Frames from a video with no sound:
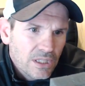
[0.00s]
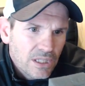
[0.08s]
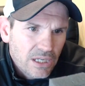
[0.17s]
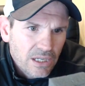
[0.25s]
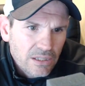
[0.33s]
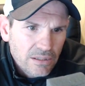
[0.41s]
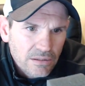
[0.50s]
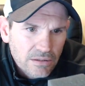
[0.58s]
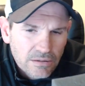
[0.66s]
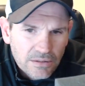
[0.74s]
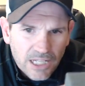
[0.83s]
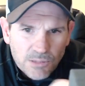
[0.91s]
And
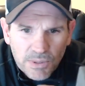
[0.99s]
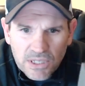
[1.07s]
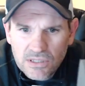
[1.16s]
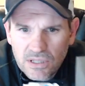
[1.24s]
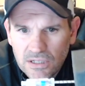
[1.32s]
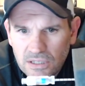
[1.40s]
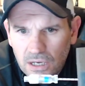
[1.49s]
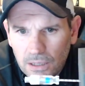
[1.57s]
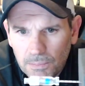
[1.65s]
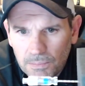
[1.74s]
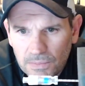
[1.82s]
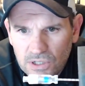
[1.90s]
that's because the
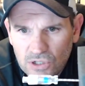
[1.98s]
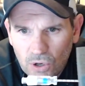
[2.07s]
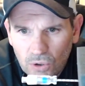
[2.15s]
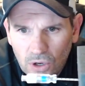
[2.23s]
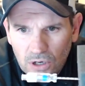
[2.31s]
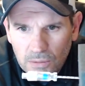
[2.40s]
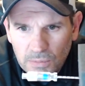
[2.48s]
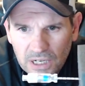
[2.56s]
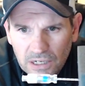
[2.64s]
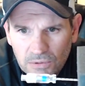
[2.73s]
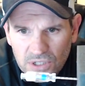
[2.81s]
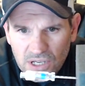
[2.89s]
tip is no longer
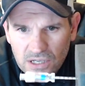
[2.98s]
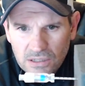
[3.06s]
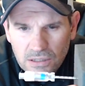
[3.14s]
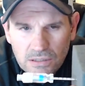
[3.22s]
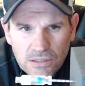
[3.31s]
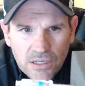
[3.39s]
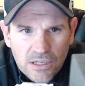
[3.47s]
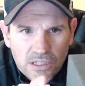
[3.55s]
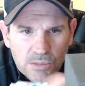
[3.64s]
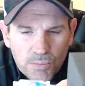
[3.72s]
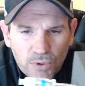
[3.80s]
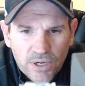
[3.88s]
meeting resistance, and its
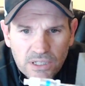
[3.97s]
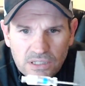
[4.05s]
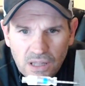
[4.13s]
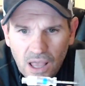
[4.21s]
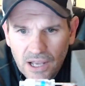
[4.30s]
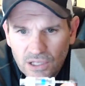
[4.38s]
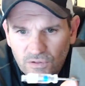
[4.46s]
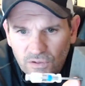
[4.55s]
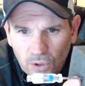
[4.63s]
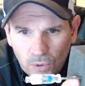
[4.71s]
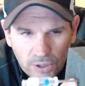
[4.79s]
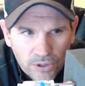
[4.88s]
spring slides
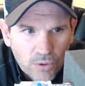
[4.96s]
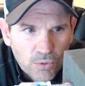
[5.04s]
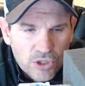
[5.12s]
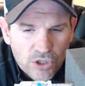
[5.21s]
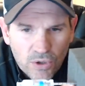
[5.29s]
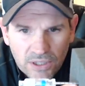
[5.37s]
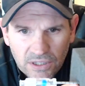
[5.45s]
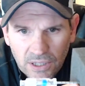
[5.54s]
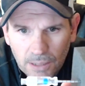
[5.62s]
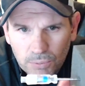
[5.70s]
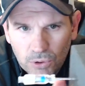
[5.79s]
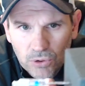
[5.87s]
forward, once you enter
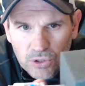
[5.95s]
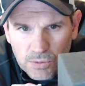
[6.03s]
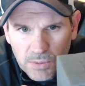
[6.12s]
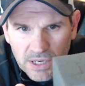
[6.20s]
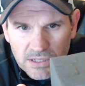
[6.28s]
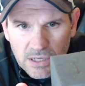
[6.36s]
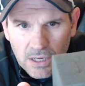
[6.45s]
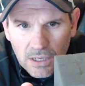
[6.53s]
that pleural space.